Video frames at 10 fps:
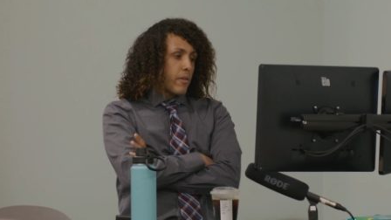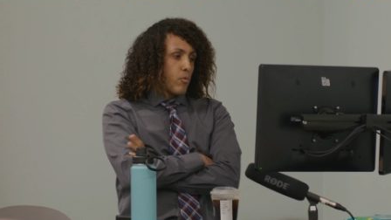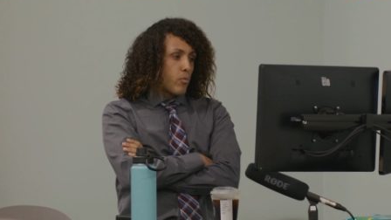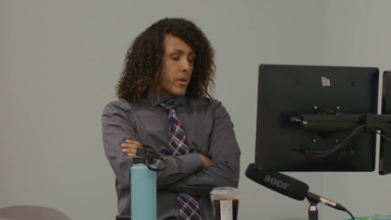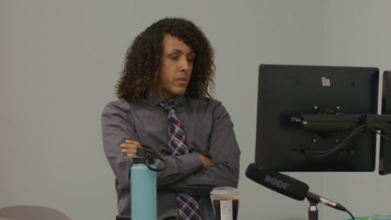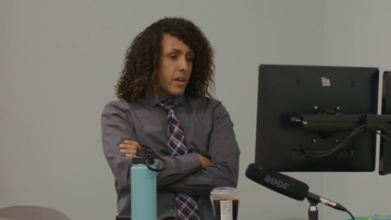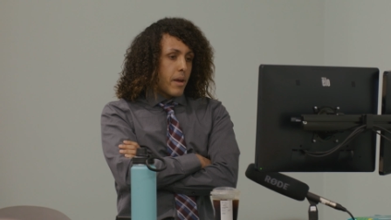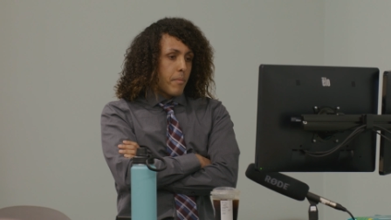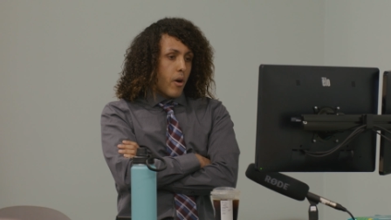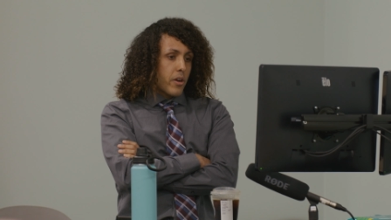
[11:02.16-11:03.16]
like
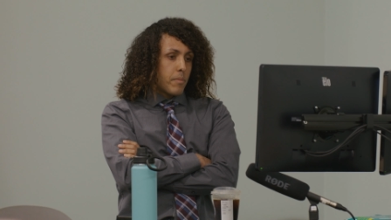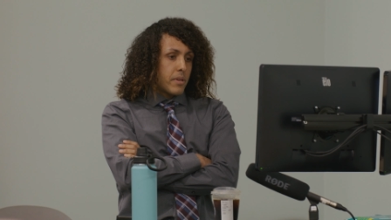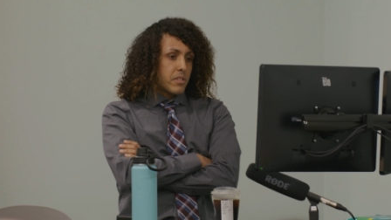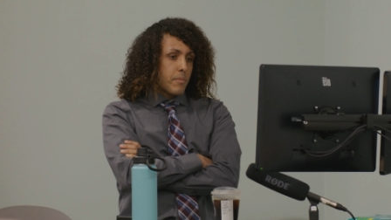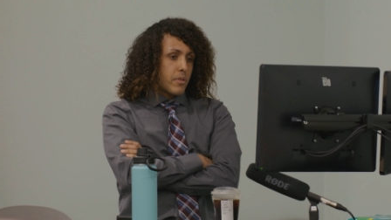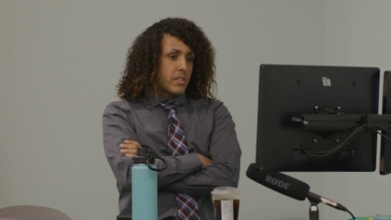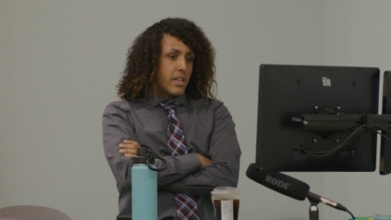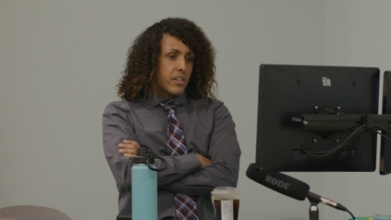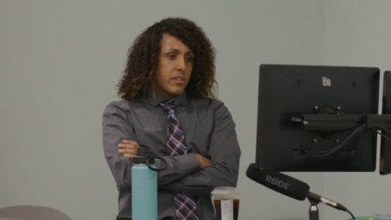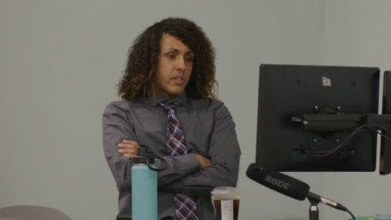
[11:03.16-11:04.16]
real-time argument
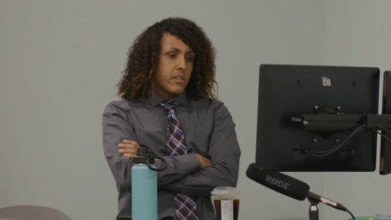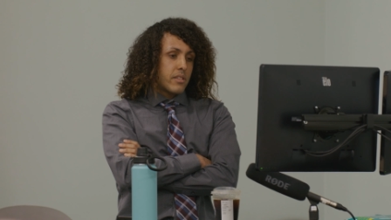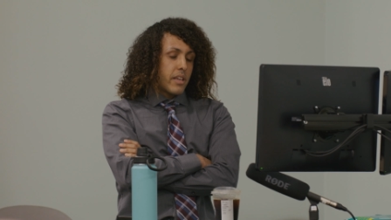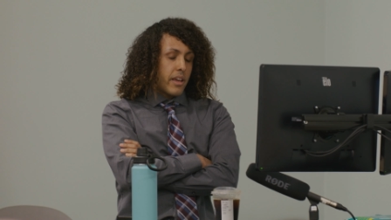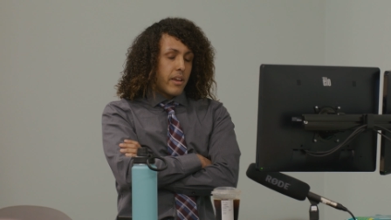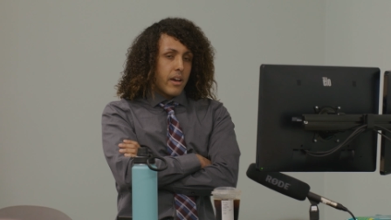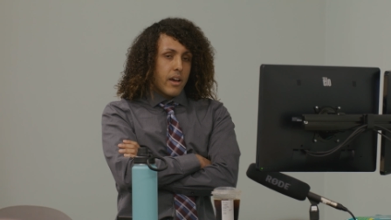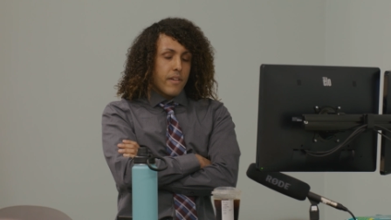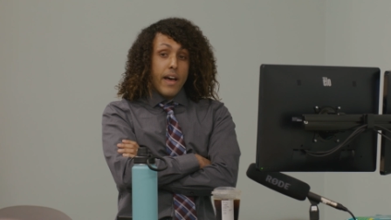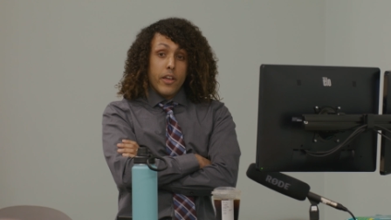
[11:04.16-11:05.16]
summarizations. They
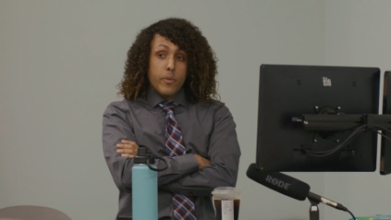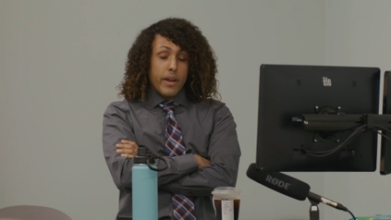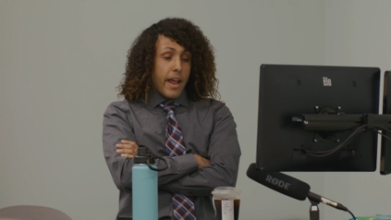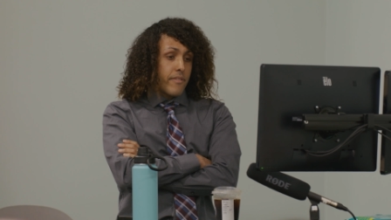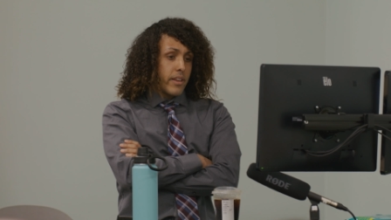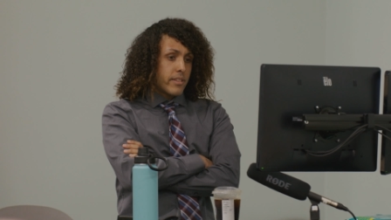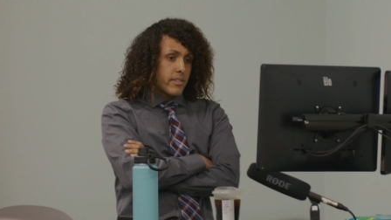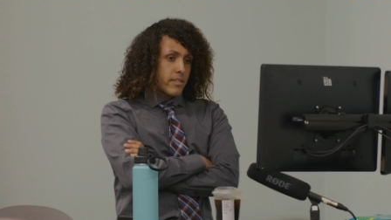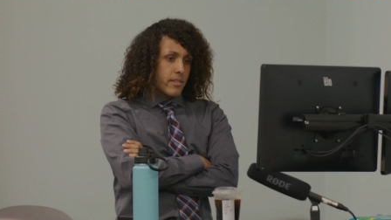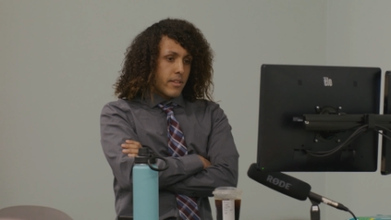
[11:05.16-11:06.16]
evaluate
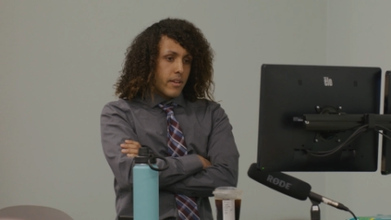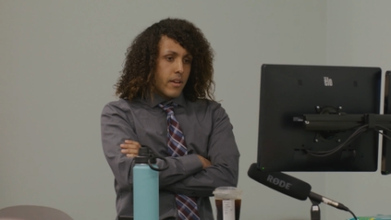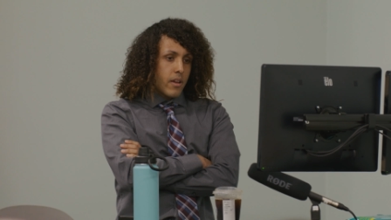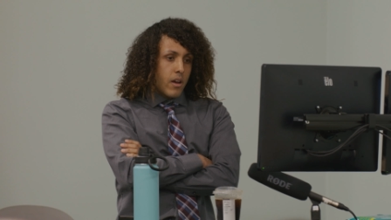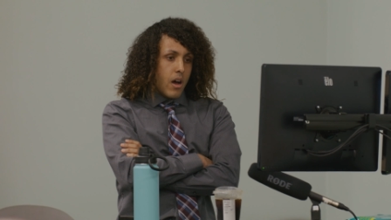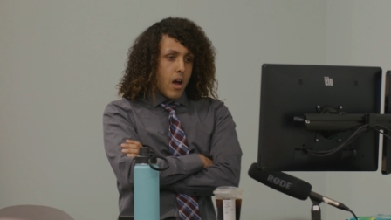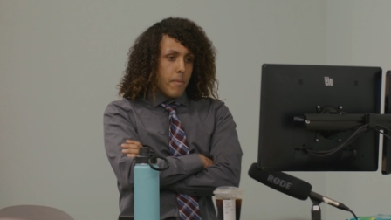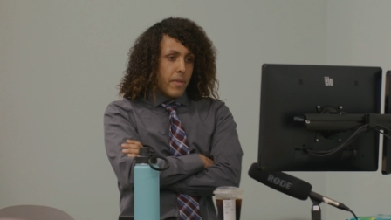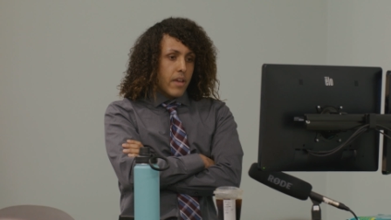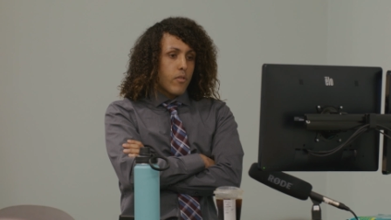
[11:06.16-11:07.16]
evidence.
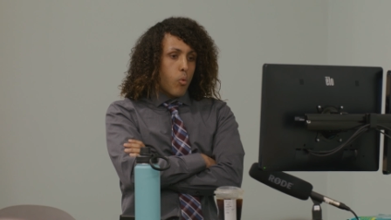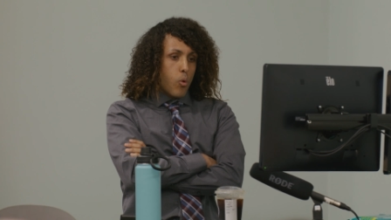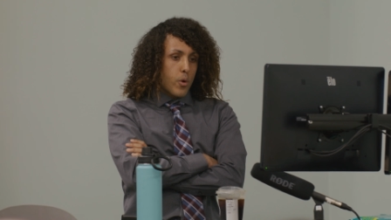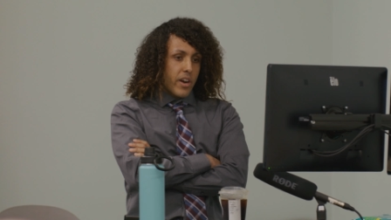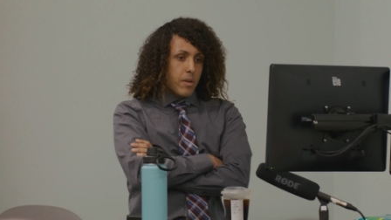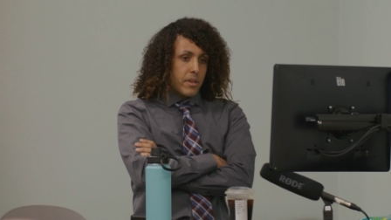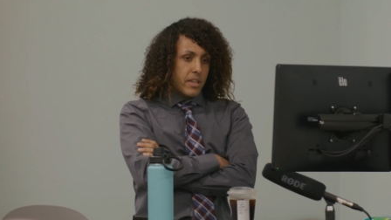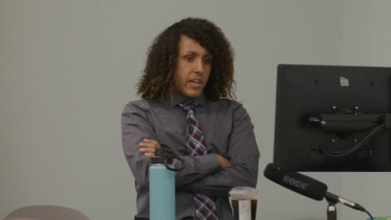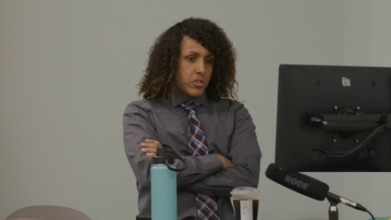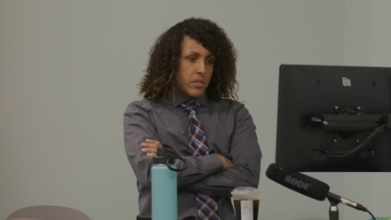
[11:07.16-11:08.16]
They give award
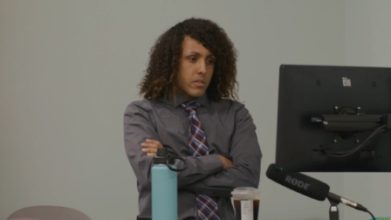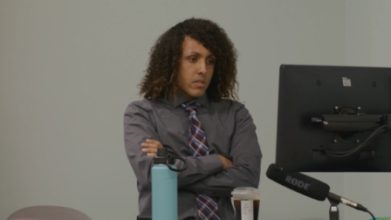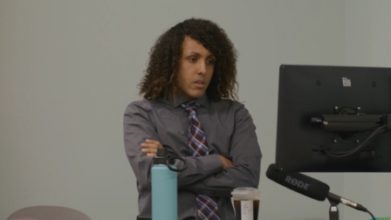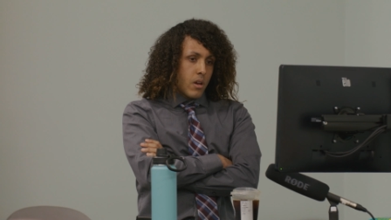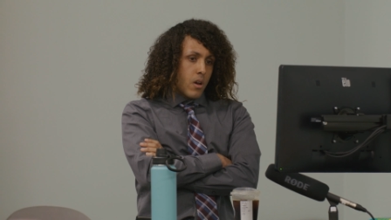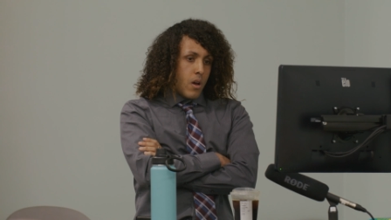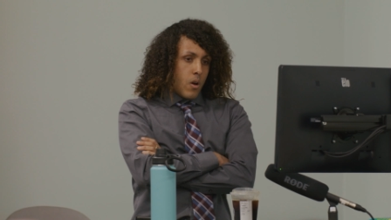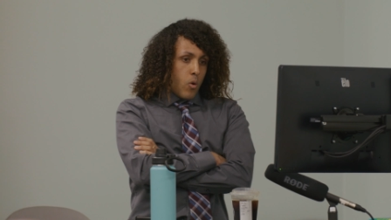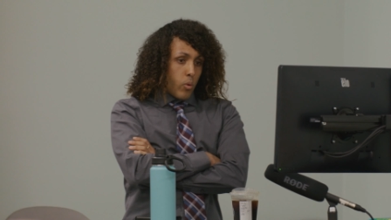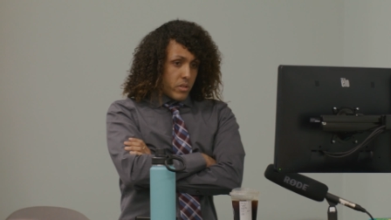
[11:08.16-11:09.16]
recommendations.
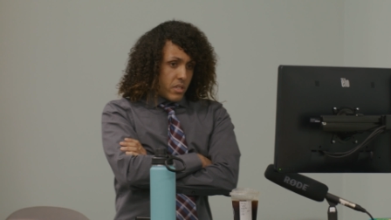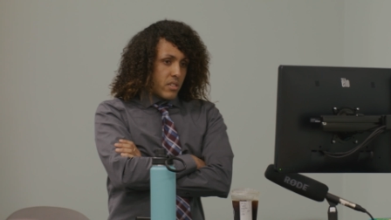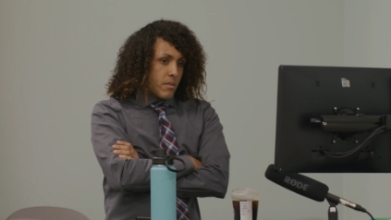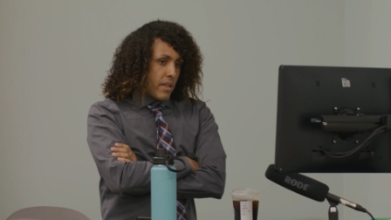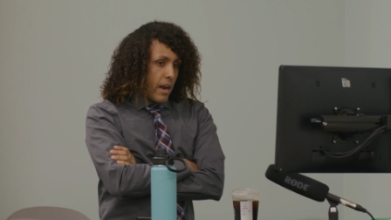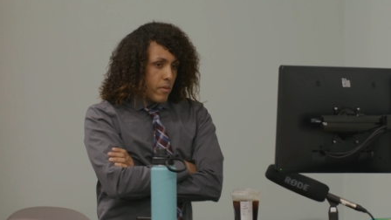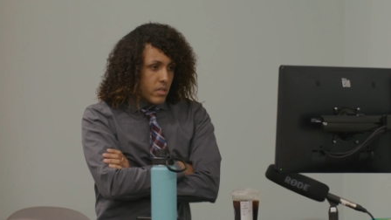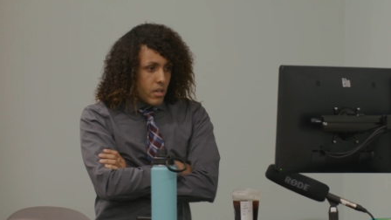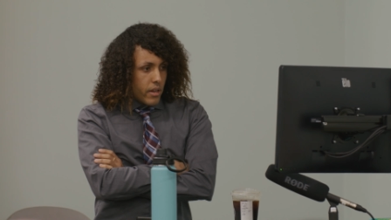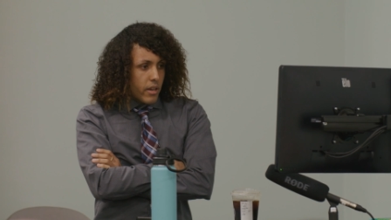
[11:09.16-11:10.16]
One system that I
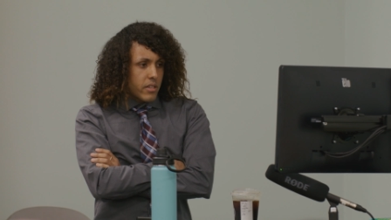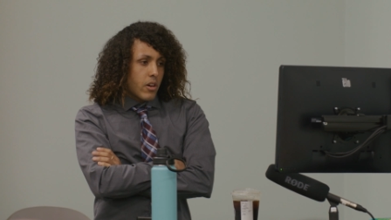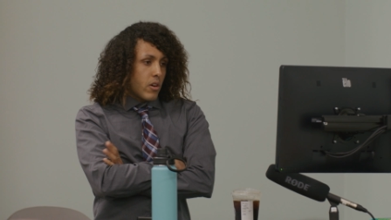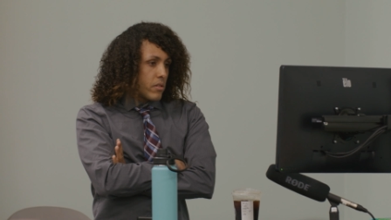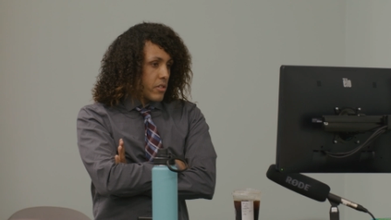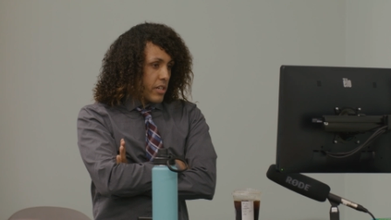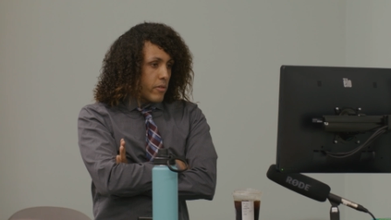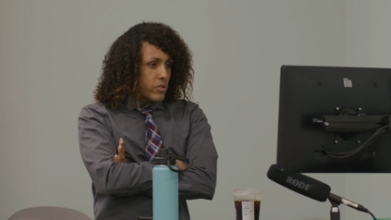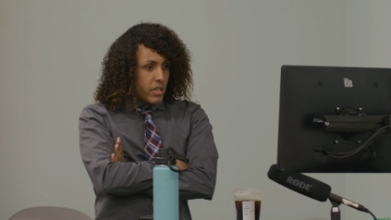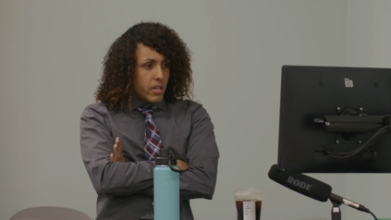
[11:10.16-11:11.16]
was studying is called
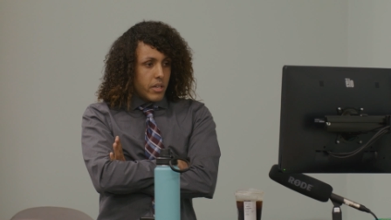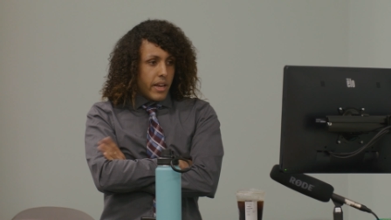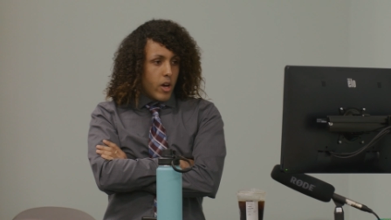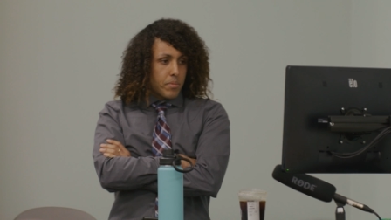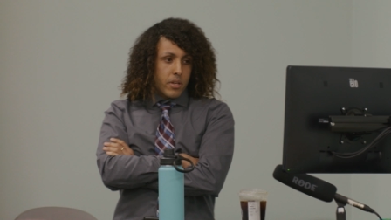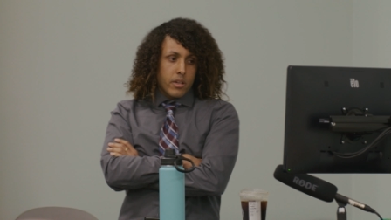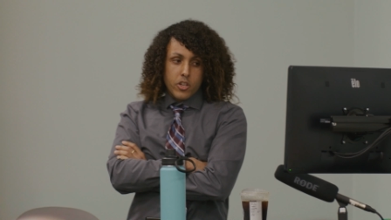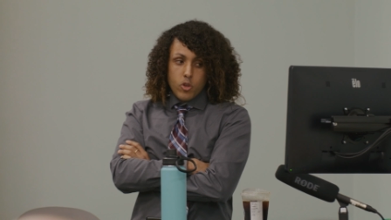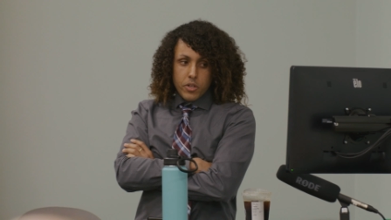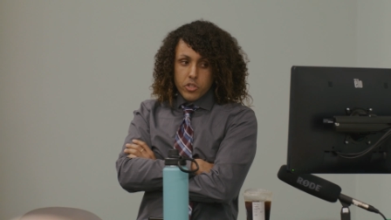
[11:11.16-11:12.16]
Zhaoqi. It helped
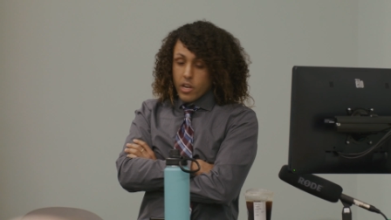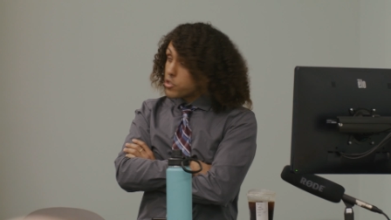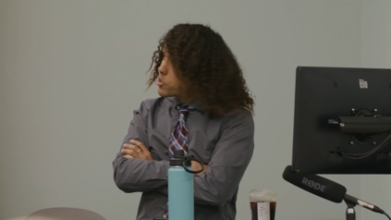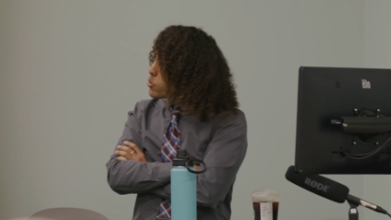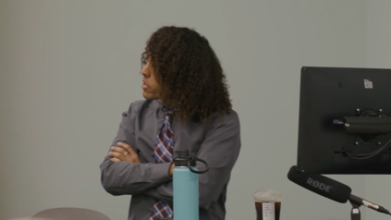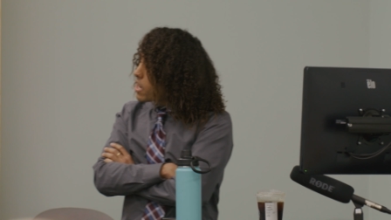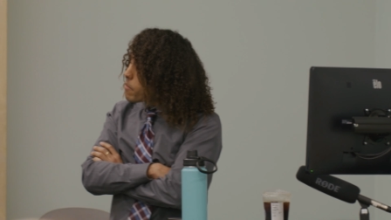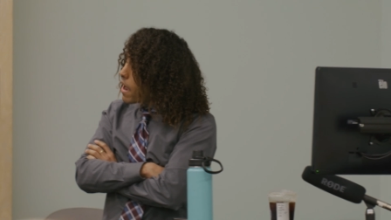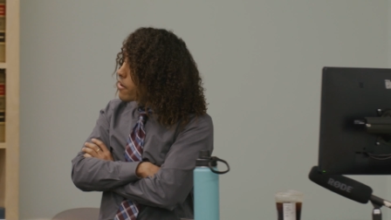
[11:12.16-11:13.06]
a human judge adjudicate